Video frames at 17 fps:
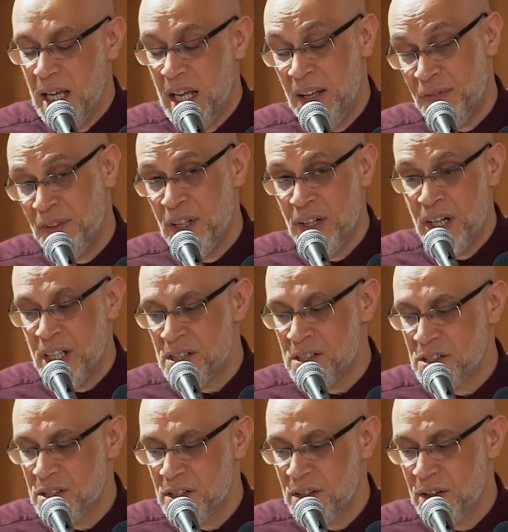If there
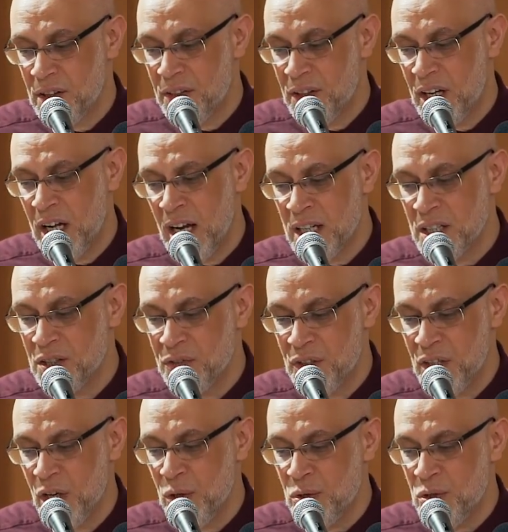is, the clash of
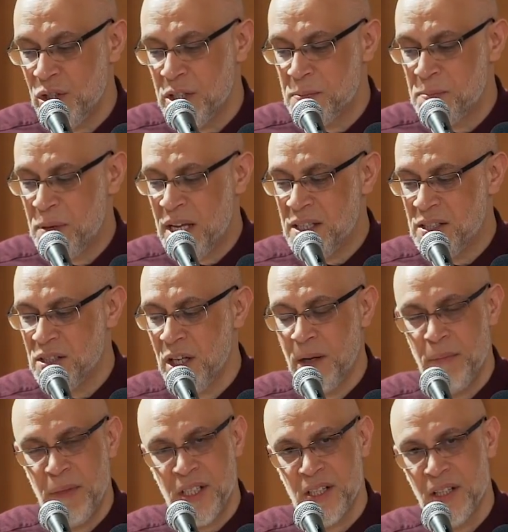culture is based
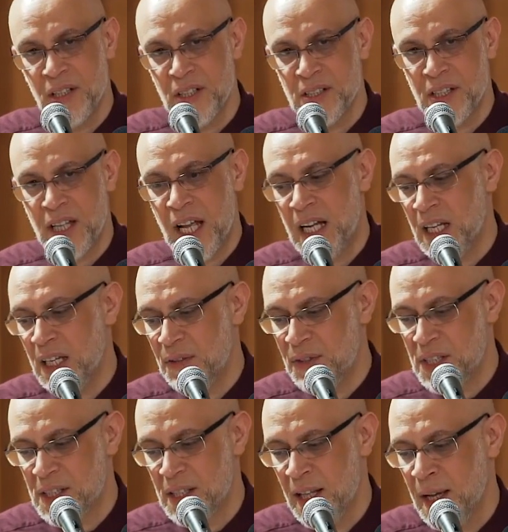on a misunderstanding
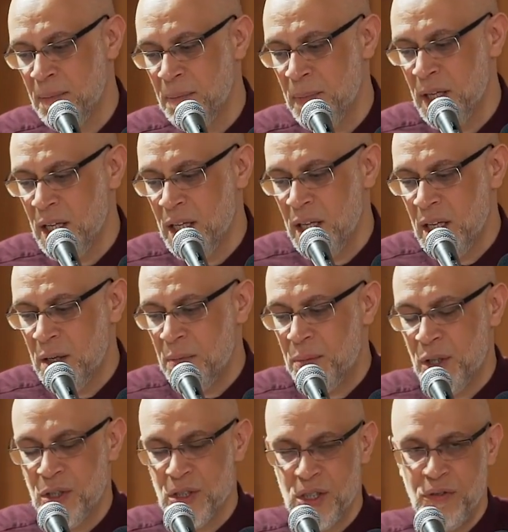of Islam,
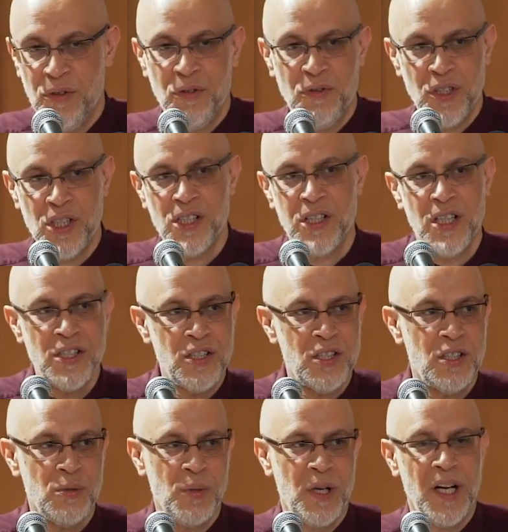because if you've just
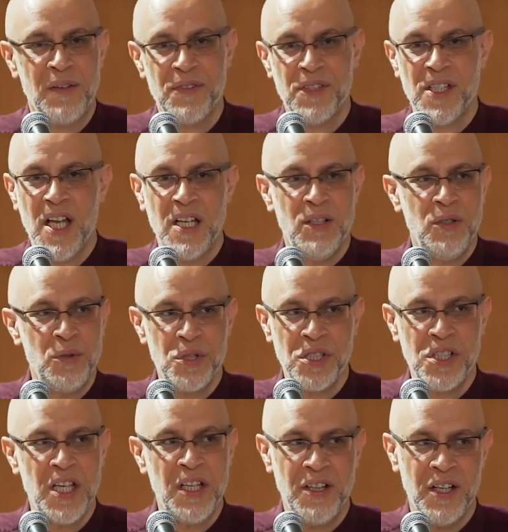listened to what I've said, you'll
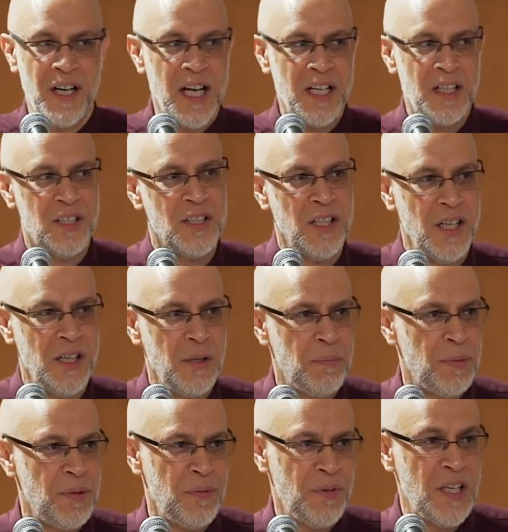see that actually the
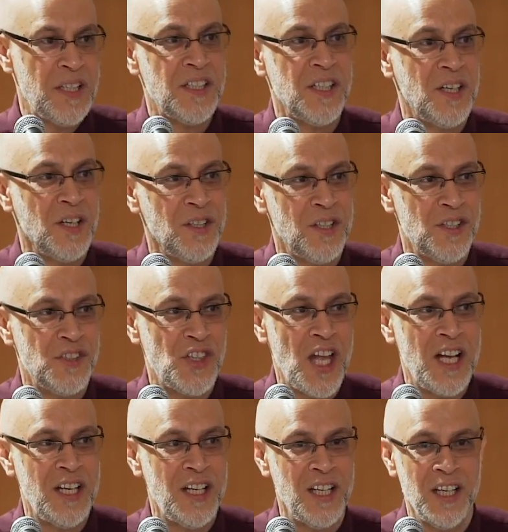prophetic
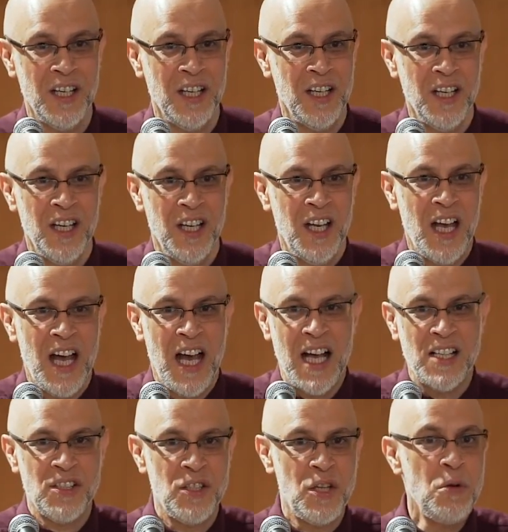understanding
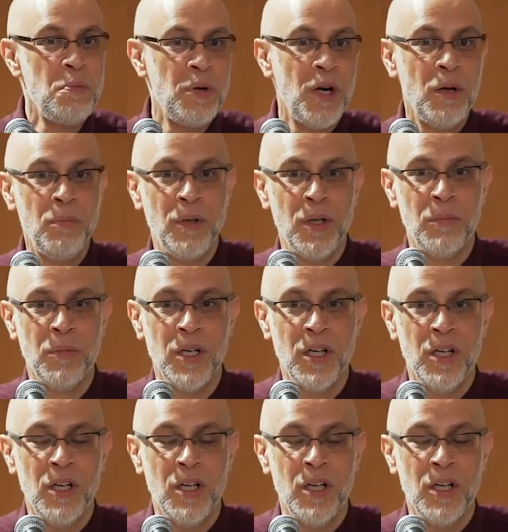has no problem